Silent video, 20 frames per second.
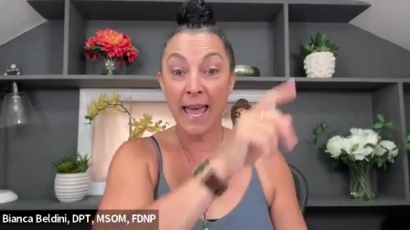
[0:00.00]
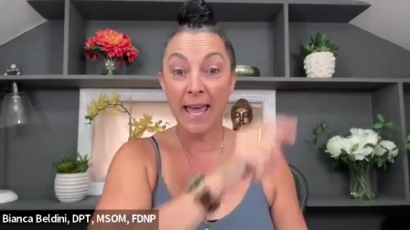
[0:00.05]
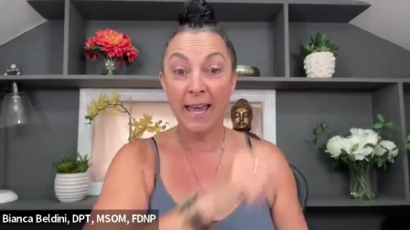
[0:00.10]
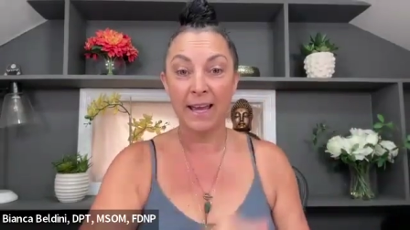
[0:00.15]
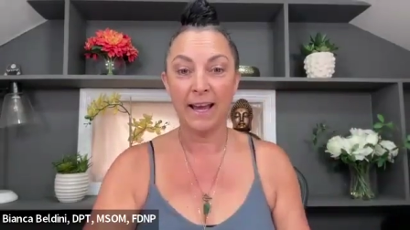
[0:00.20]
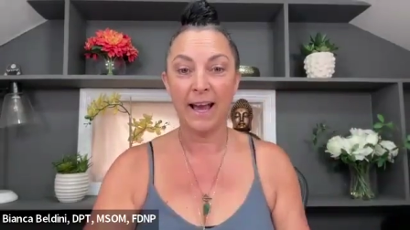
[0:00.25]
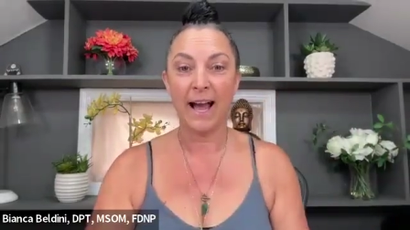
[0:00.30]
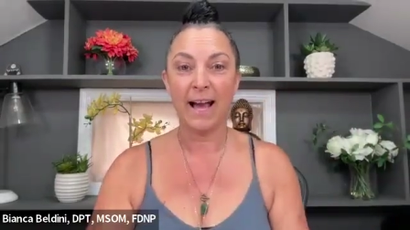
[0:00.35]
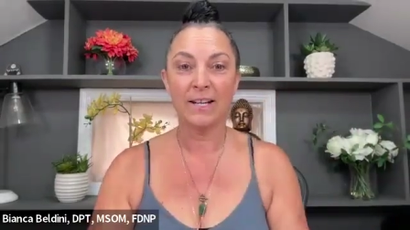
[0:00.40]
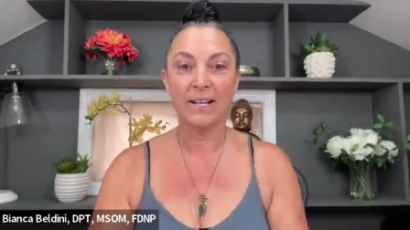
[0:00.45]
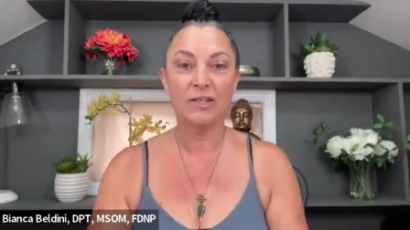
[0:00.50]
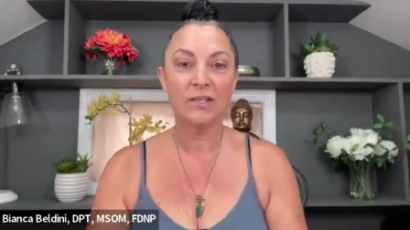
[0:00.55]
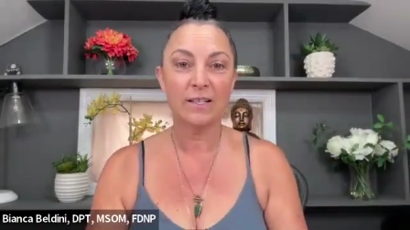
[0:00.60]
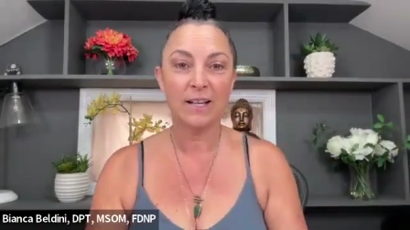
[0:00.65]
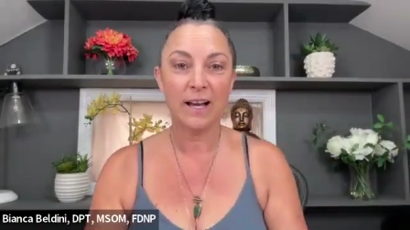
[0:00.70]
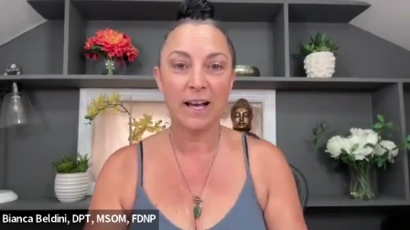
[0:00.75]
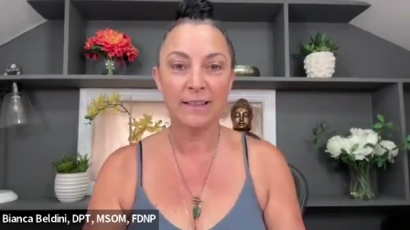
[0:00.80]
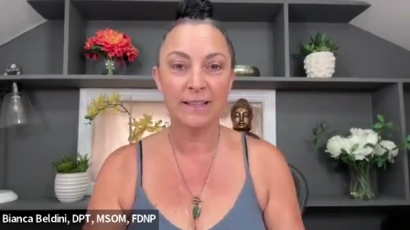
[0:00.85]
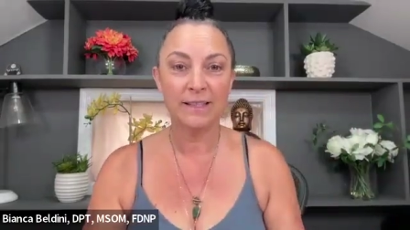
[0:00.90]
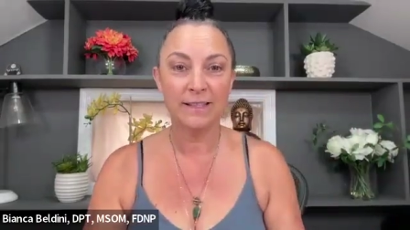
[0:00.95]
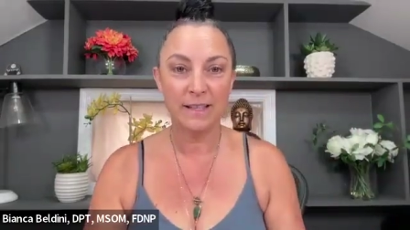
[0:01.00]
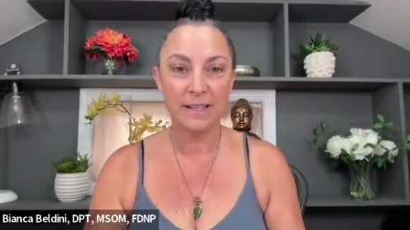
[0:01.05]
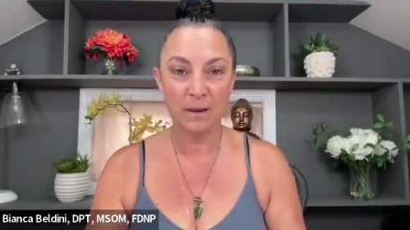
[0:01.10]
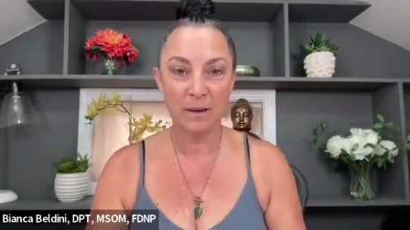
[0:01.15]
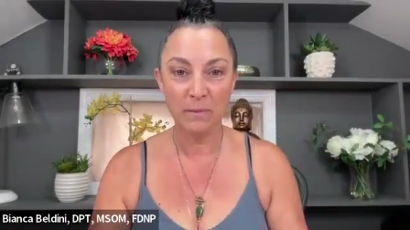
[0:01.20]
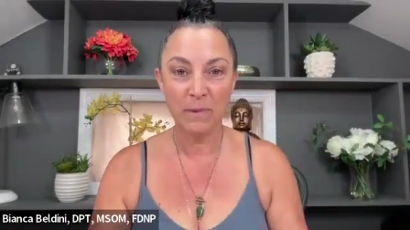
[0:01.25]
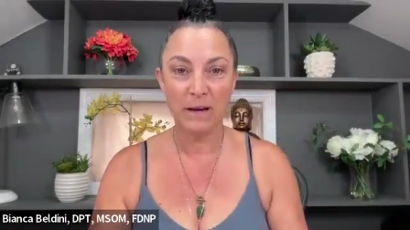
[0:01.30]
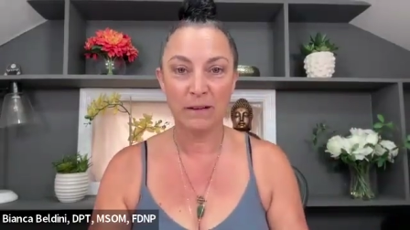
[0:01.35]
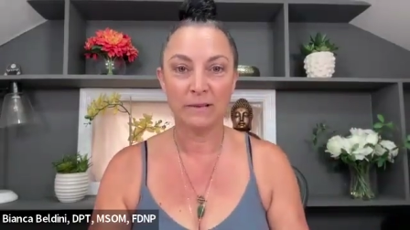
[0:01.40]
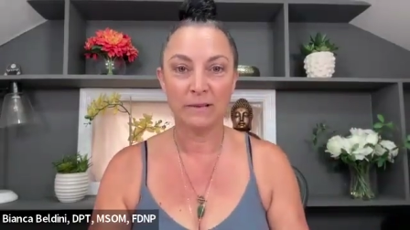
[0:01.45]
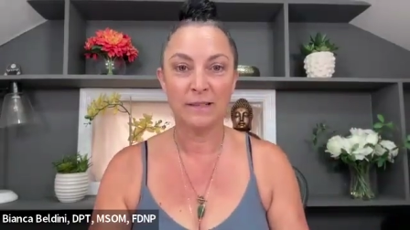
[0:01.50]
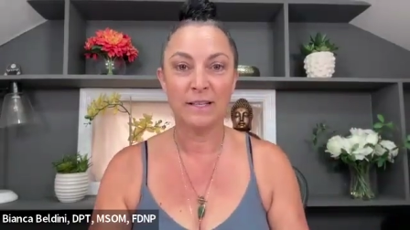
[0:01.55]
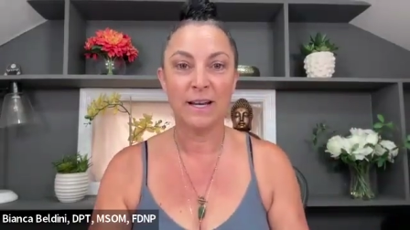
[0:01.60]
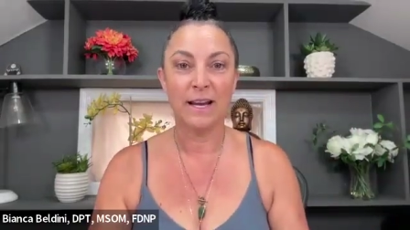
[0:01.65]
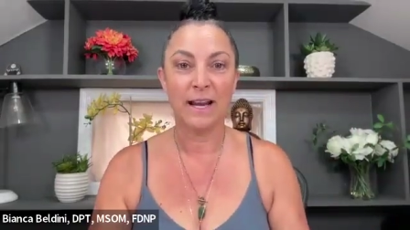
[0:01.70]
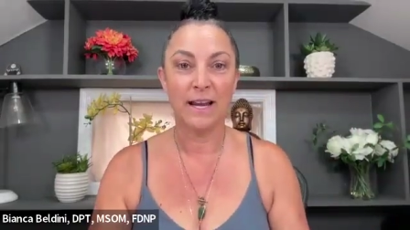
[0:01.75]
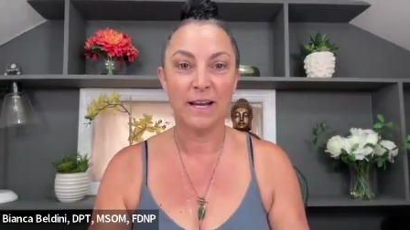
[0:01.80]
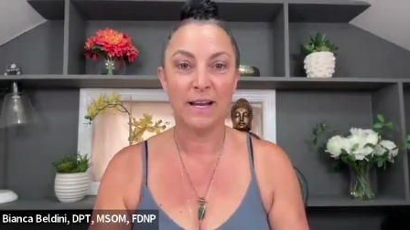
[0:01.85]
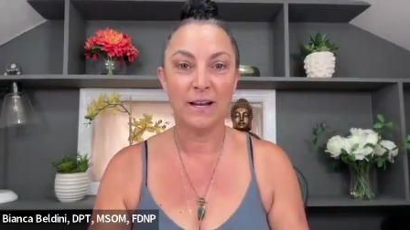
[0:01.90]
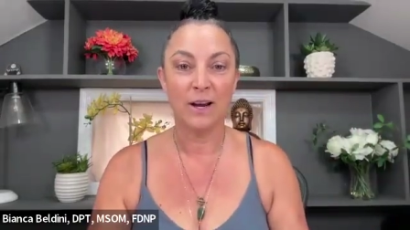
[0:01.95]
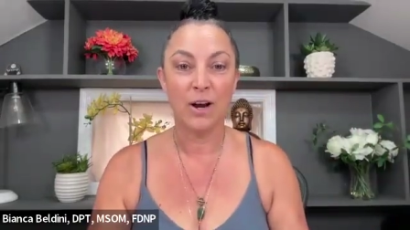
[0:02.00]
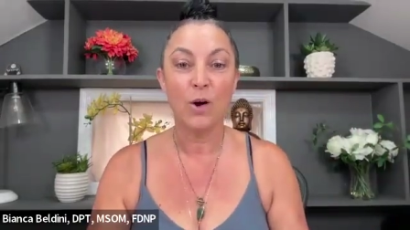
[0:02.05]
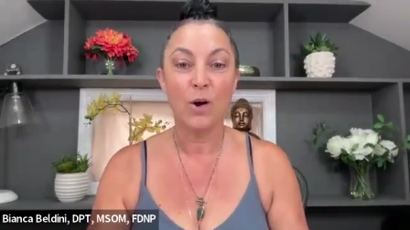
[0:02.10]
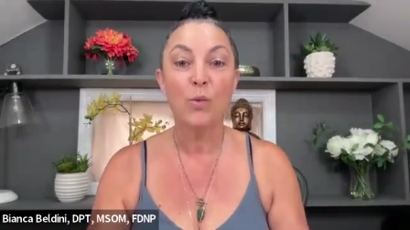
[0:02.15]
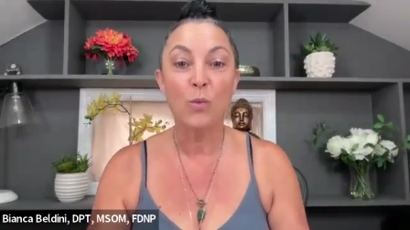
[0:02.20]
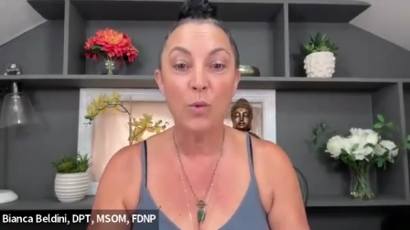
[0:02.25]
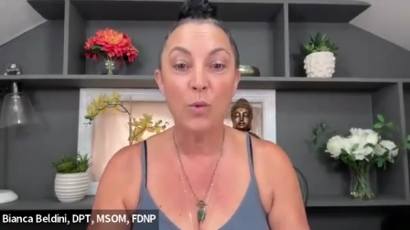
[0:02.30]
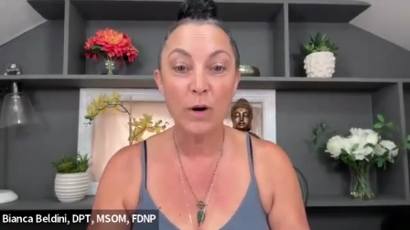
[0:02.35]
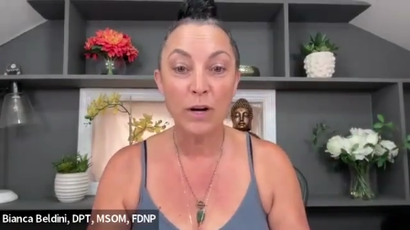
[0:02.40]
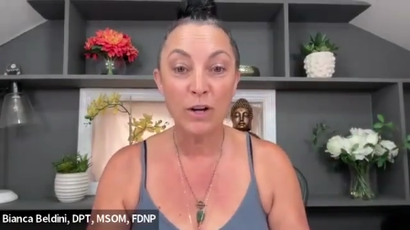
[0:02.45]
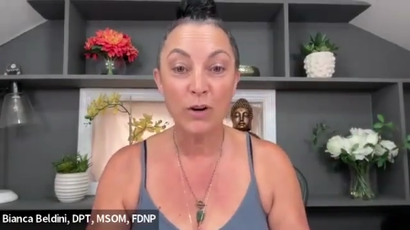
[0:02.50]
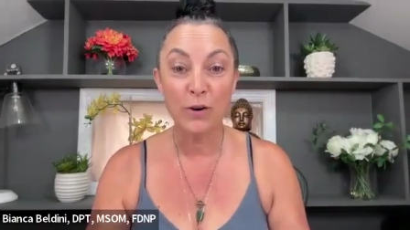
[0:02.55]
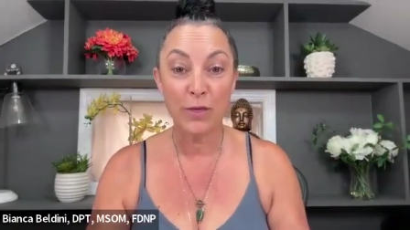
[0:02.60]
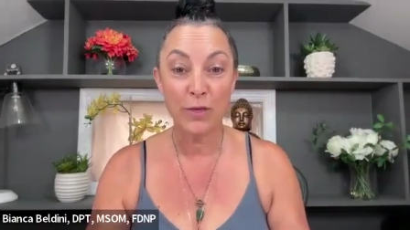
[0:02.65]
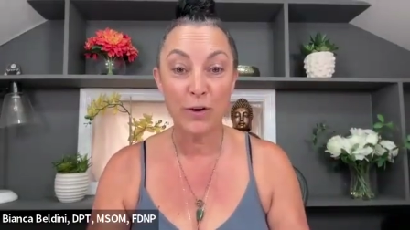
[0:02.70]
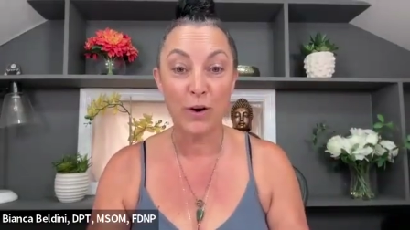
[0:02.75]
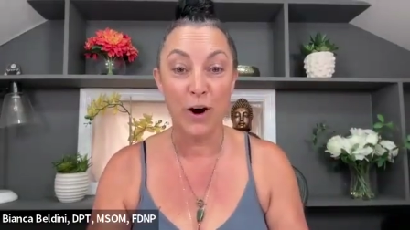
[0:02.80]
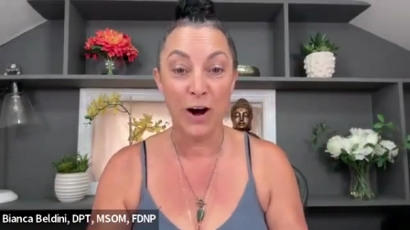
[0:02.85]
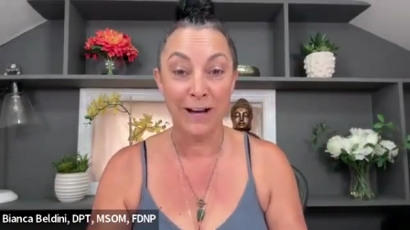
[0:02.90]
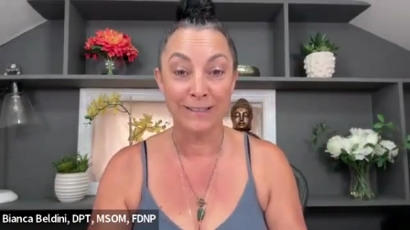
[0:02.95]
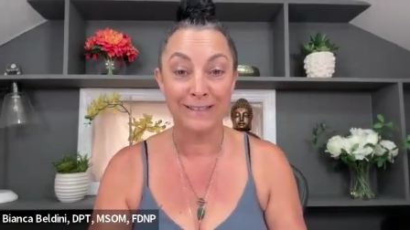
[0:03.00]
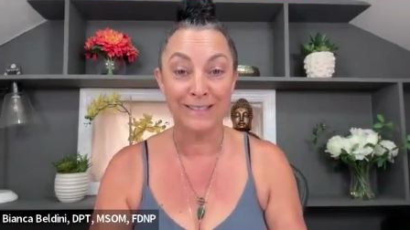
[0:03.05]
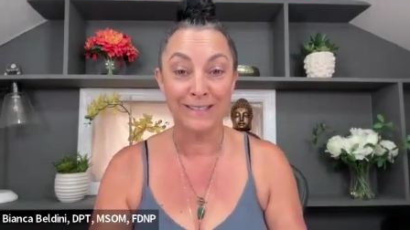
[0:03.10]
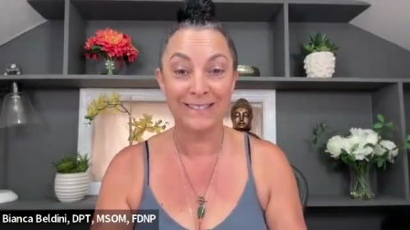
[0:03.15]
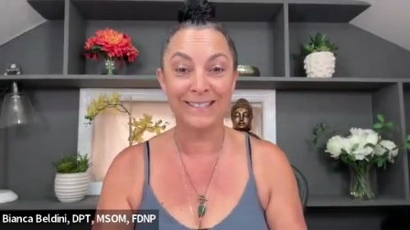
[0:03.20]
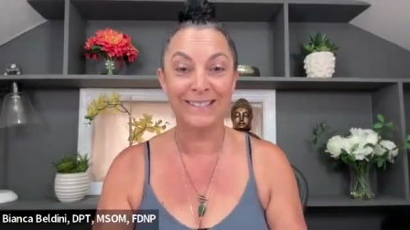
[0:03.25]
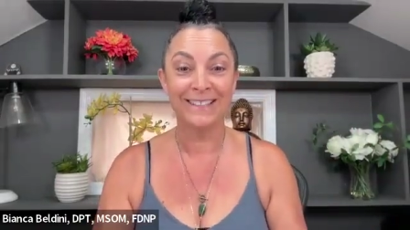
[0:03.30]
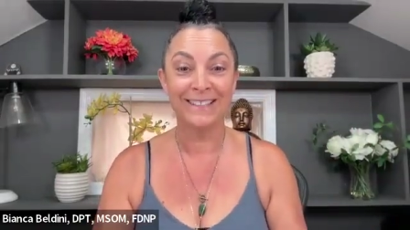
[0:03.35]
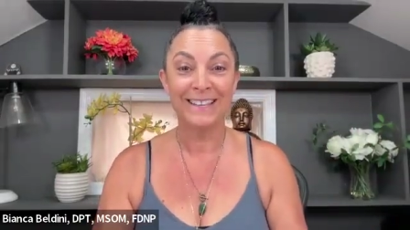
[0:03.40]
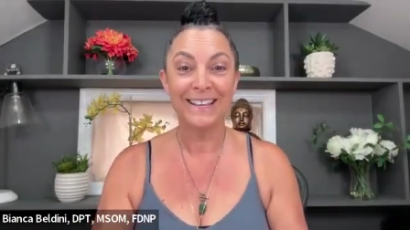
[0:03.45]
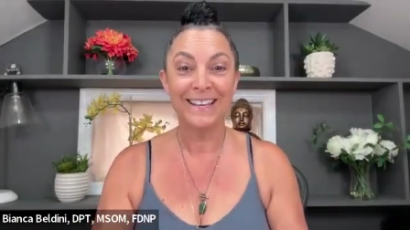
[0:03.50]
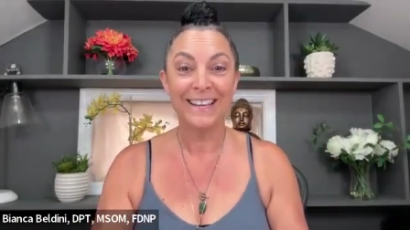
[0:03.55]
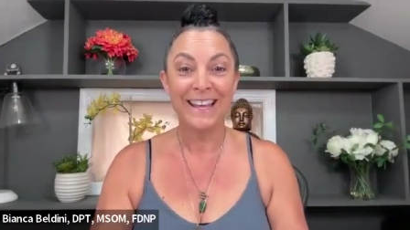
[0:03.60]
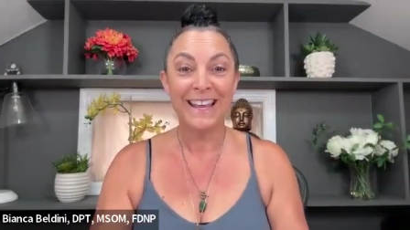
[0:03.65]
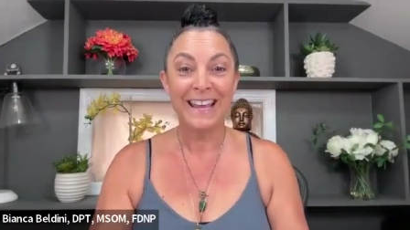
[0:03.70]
hey, I just got this inbound today. What are your thoughts?